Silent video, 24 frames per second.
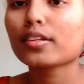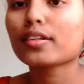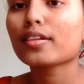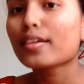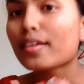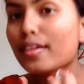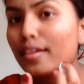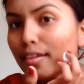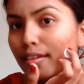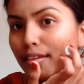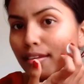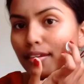
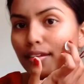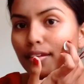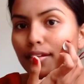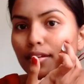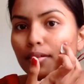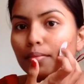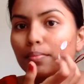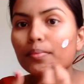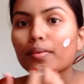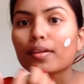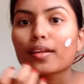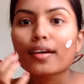get the
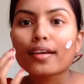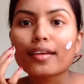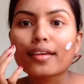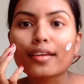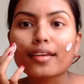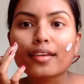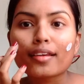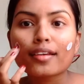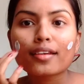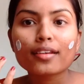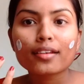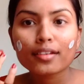product
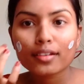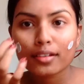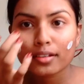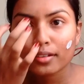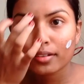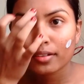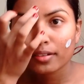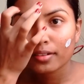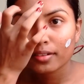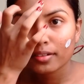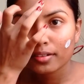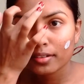details in the
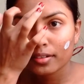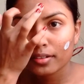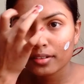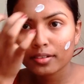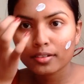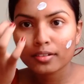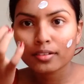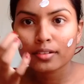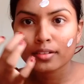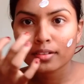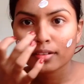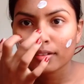description
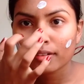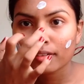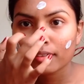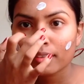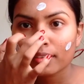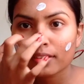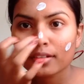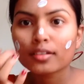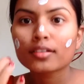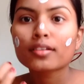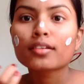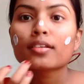box, so
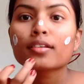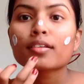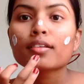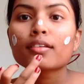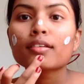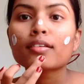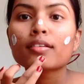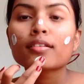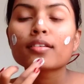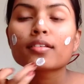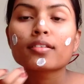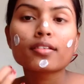be sure to
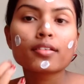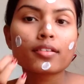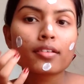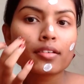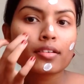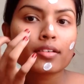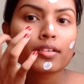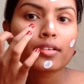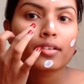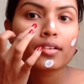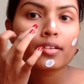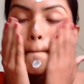check that
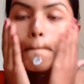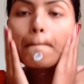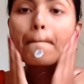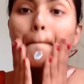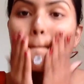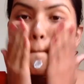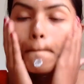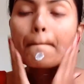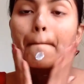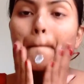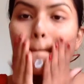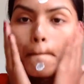out as
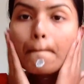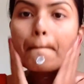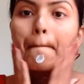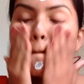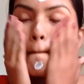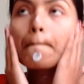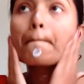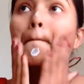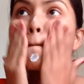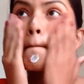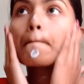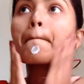well.
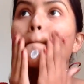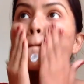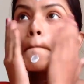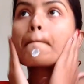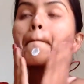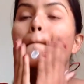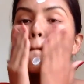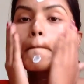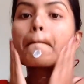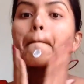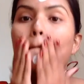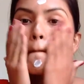
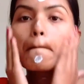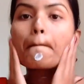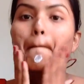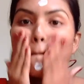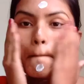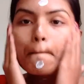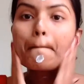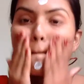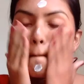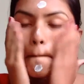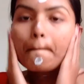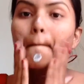And now I'm
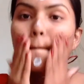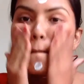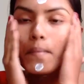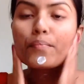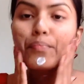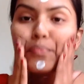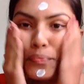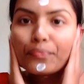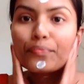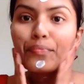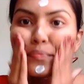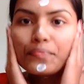applying
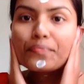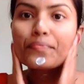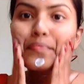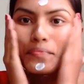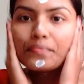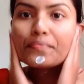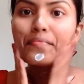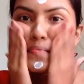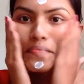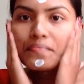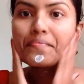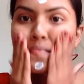my
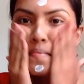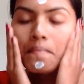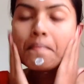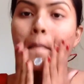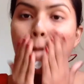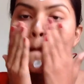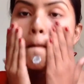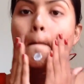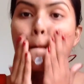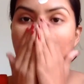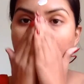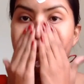
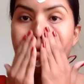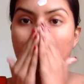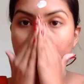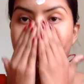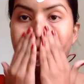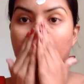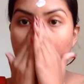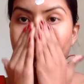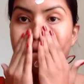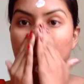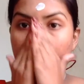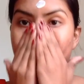moisturizer and
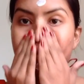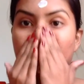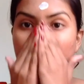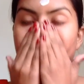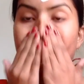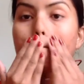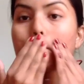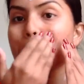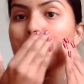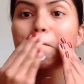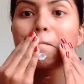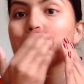
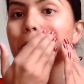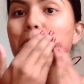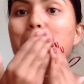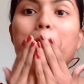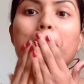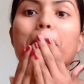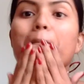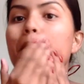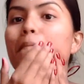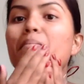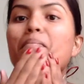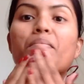moisturizing my
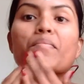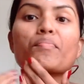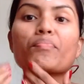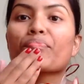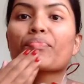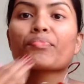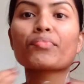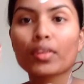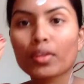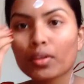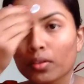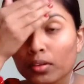skin, because
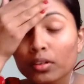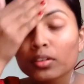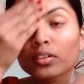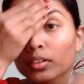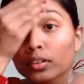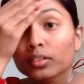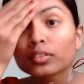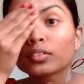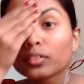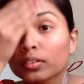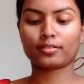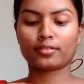it is
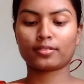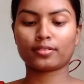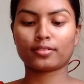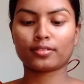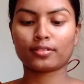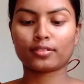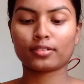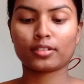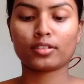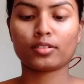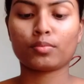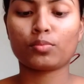very
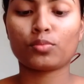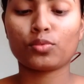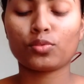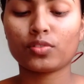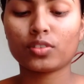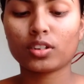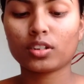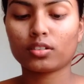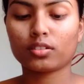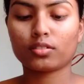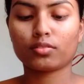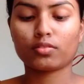important to
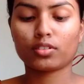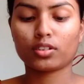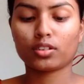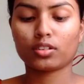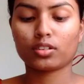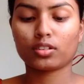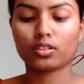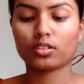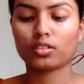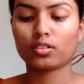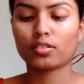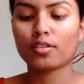moisturize
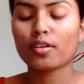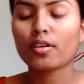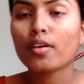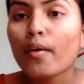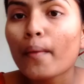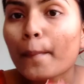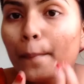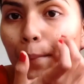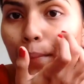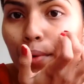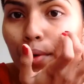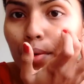your
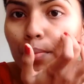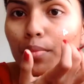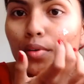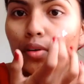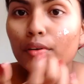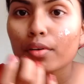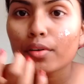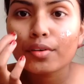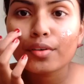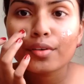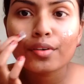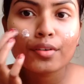skin.
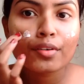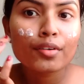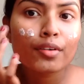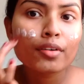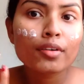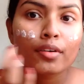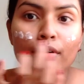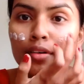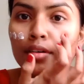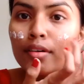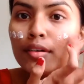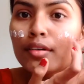
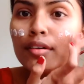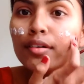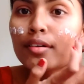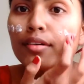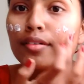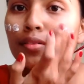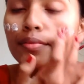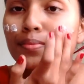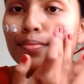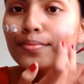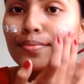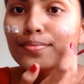And
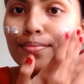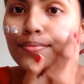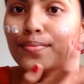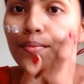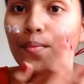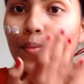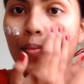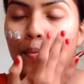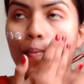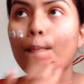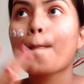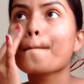then I'm
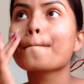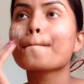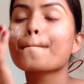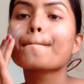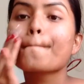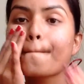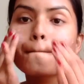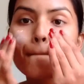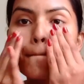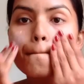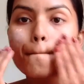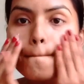applying
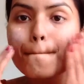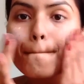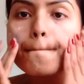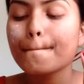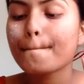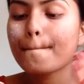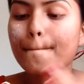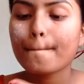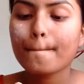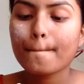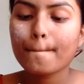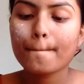this
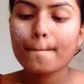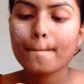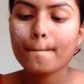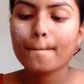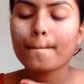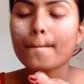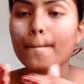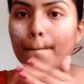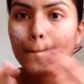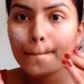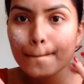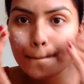primer
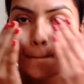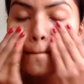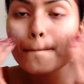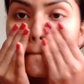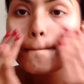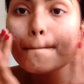to